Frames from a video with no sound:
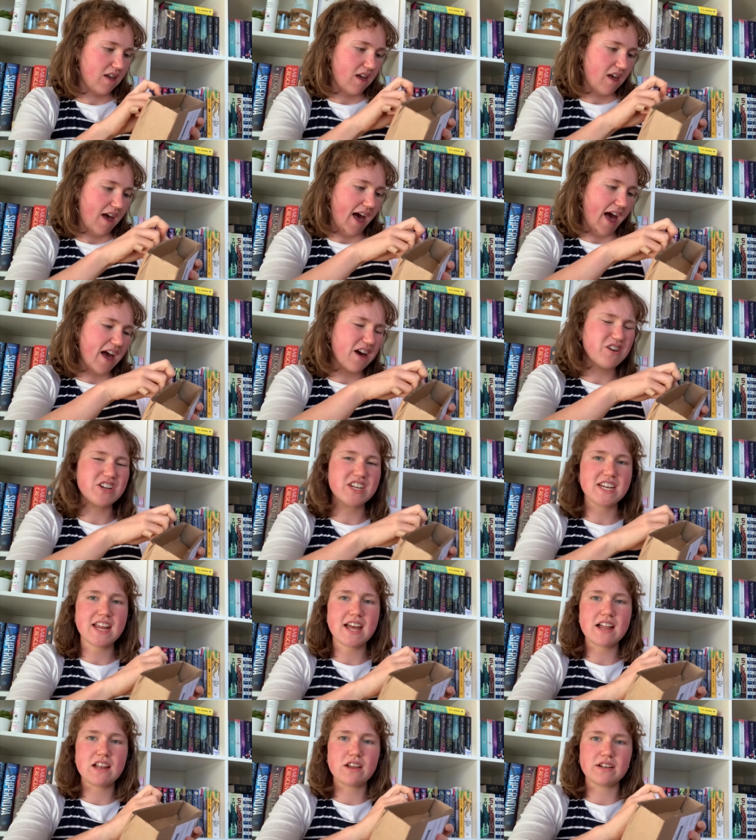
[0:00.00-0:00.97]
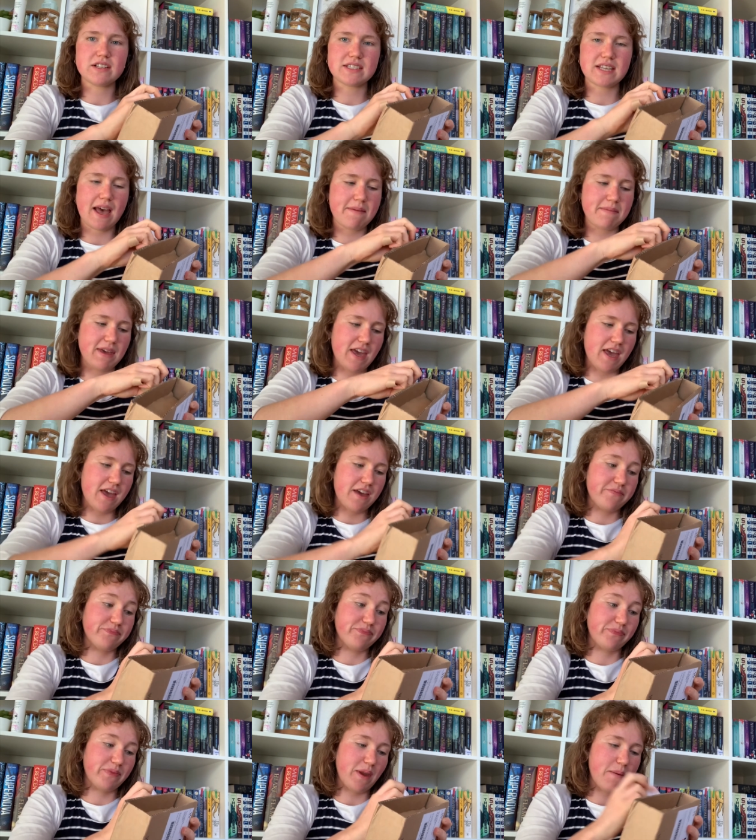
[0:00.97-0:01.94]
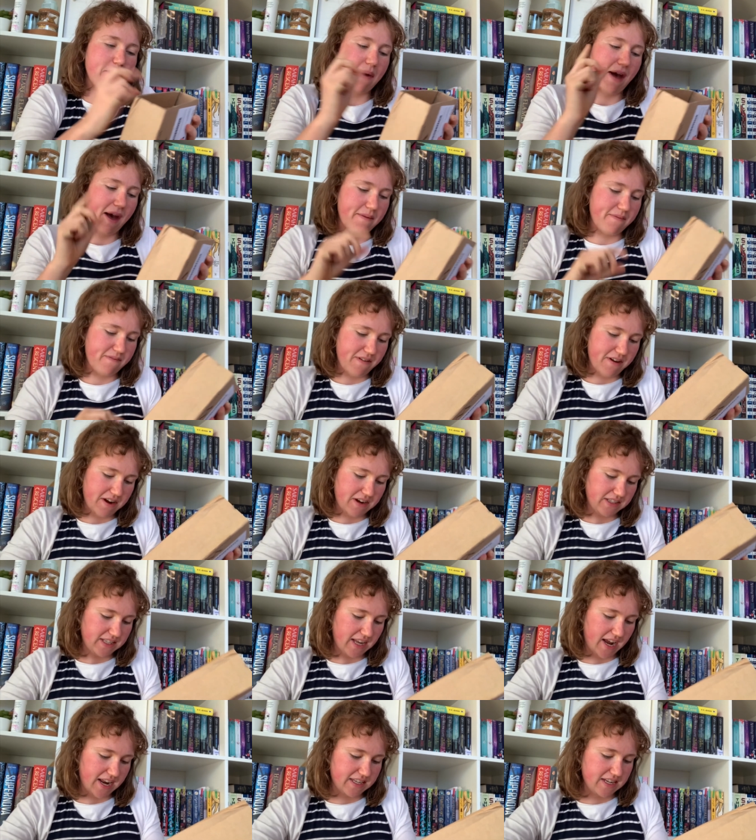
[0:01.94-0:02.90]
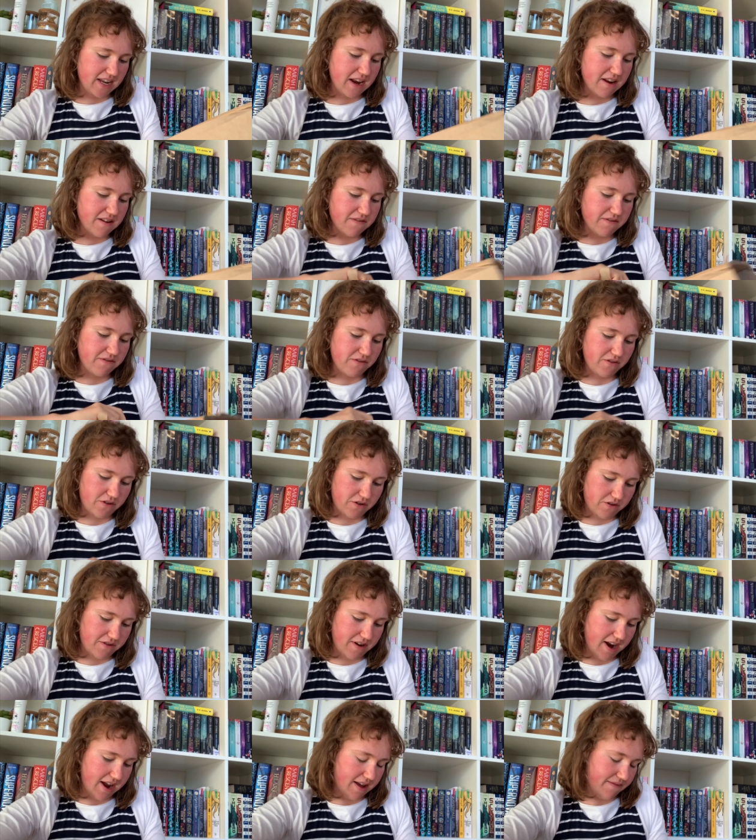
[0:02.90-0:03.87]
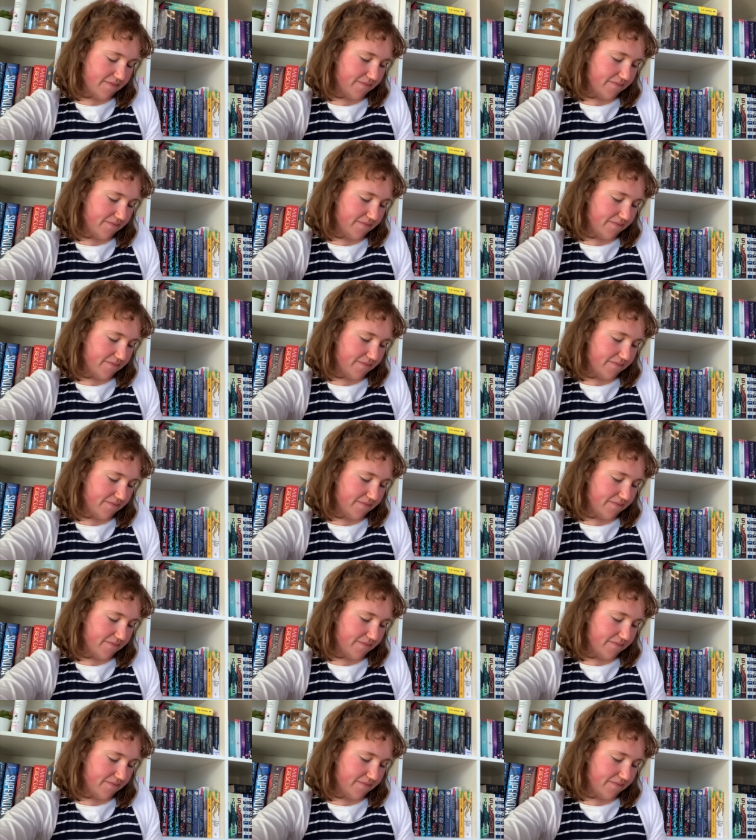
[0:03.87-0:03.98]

I ordered it a long time ago, but I'm very excited for it.